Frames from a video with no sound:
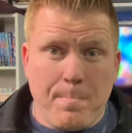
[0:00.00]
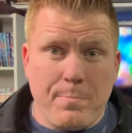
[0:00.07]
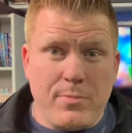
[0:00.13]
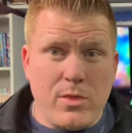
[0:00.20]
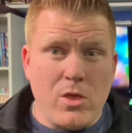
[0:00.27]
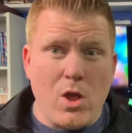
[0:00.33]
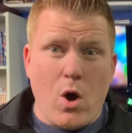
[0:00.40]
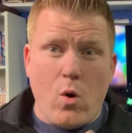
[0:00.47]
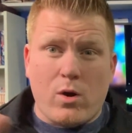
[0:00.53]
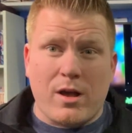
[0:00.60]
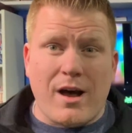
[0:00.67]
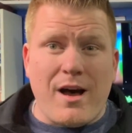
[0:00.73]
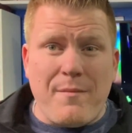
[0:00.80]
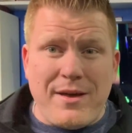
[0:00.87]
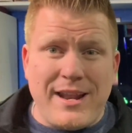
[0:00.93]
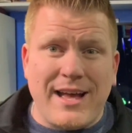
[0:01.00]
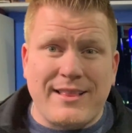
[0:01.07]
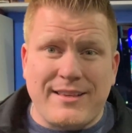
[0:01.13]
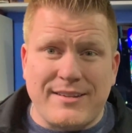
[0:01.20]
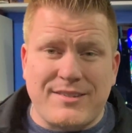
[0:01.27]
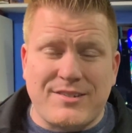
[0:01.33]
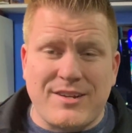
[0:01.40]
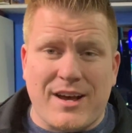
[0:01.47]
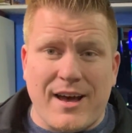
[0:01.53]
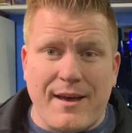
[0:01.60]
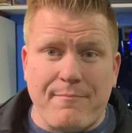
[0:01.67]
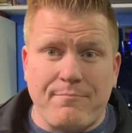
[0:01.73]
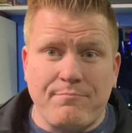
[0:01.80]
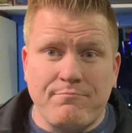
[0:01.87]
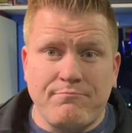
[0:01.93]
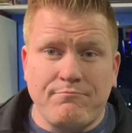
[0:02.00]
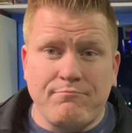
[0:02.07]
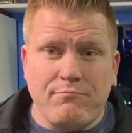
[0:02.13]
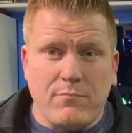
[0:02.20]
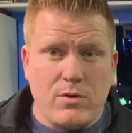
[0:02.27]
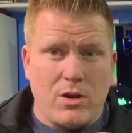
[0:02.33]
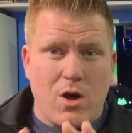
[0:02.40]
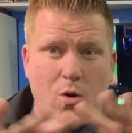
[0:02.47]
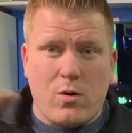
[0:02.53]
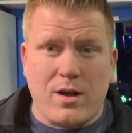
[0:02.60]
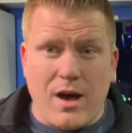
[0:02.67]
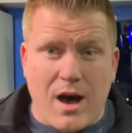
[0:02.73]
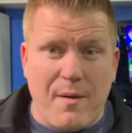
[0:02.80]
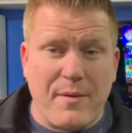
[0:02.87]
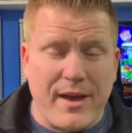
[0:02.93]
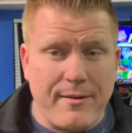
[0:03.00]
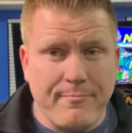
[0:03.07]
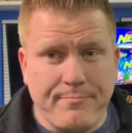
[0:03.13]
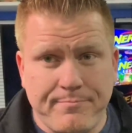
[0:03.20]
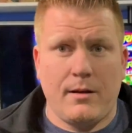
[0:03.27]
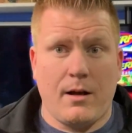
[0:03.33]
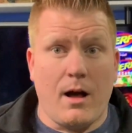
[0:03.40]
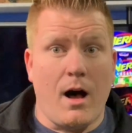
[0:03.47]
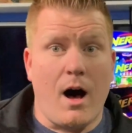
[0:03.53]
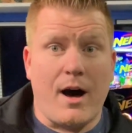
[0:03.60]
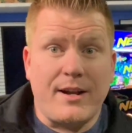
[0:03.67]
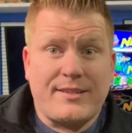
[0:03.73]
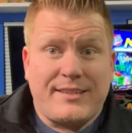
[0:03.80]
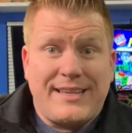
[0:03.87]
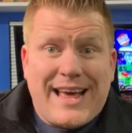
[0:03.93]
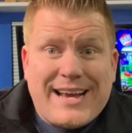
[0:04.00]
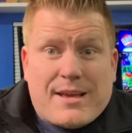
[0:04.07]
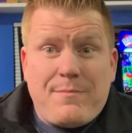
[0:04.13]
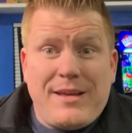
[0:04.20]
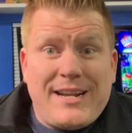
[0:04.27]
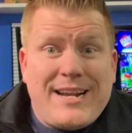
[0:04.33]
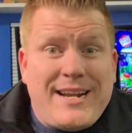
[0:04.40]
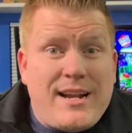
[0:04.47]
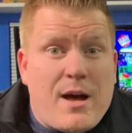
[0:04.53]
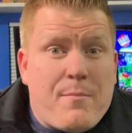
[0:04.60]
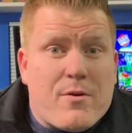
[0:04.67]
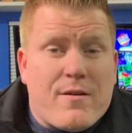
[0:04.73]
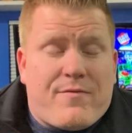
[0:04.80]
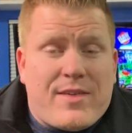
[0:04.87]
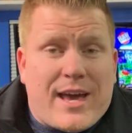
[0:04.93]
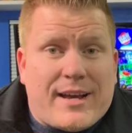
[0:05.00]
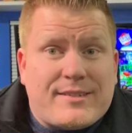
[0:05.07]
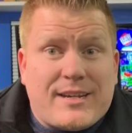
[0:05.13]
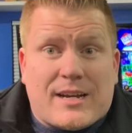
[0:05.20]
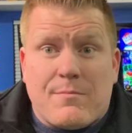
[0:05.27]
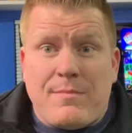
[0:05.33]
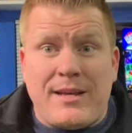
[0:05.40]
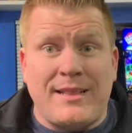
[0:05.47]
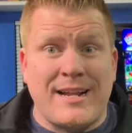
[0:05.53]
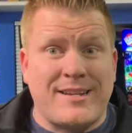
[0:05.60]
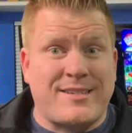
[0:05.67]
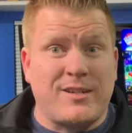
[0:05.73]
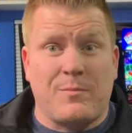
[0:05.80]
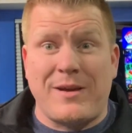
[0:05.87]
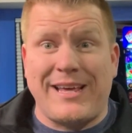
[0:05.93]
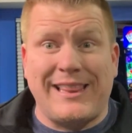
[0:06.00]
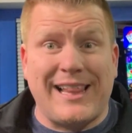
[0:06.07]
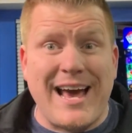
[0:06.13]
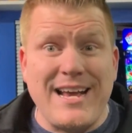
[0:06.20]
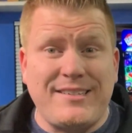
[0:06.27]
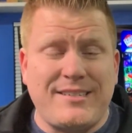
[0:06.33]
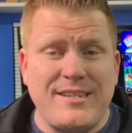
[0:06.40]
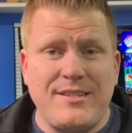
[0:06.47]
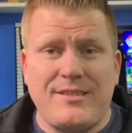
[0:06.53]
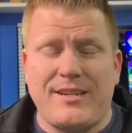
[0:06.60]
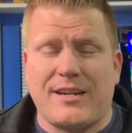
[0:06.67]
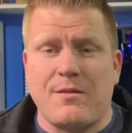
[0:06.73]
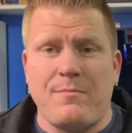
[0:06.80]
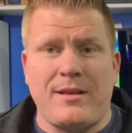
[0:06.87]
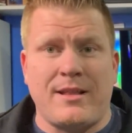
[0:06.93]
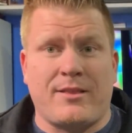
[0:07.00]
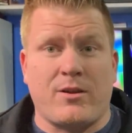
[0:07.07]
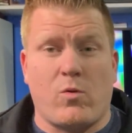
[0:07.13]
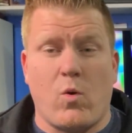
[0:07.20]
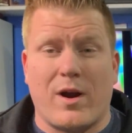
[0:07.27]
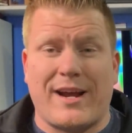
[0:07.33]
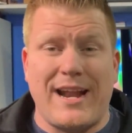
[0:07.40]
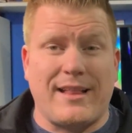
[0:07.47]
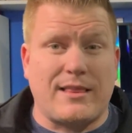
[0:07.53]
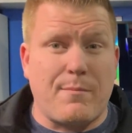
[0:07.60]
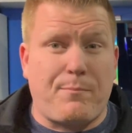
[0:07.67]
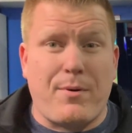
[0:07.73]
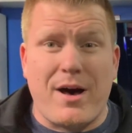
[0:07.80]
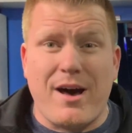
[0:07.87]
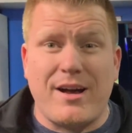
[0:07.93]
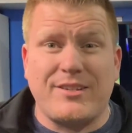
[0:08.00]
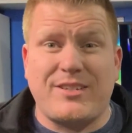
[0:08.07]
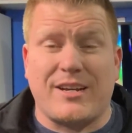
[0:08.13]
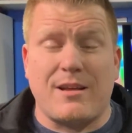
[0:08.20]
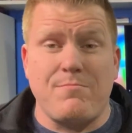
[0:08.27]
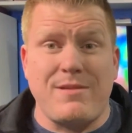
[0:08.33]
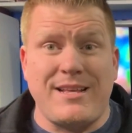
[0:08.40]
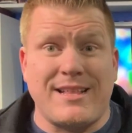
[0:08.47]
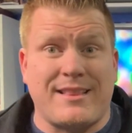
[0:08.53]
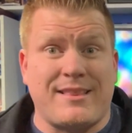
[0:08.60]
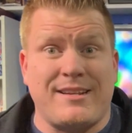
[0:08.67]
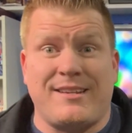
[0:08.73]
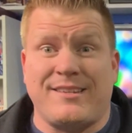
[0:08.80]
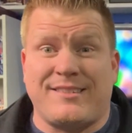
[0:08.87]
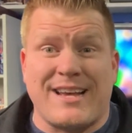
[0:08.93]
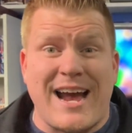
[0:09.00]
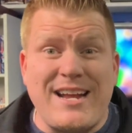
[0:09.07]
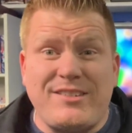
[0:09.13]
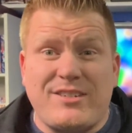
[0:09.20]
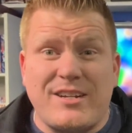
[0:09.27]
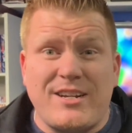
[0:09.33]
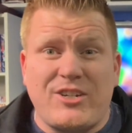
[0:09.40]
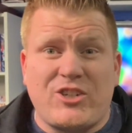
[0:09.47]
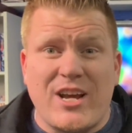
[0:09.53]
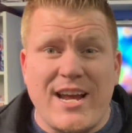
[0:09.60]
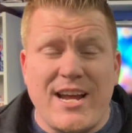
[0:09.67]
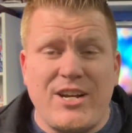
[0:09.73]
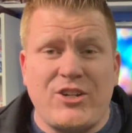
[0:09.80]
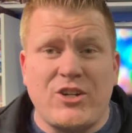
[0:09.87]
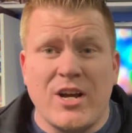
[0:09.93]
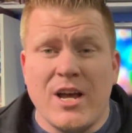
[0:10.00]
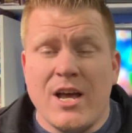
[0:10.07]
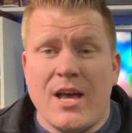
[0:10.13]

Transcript: No comment at this time. No comment. Honestly, that can mean any number of things. It can mean that it's still being licensed. It can mean that they're working out the bugs. It can mean that the design's going to change.